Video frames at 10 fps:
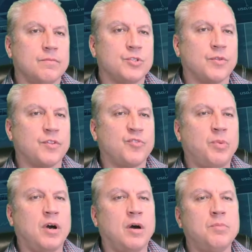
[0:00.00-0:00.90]
So this
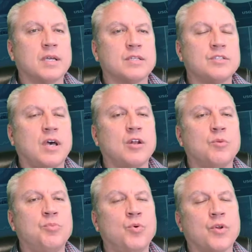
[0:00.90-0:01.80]
public title
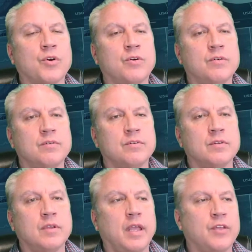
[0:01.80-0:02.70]
portal
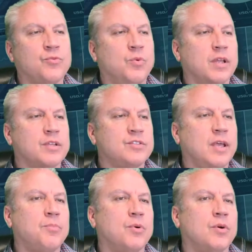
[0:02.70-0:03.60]
is one
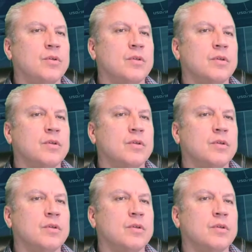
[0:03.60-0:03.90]
example.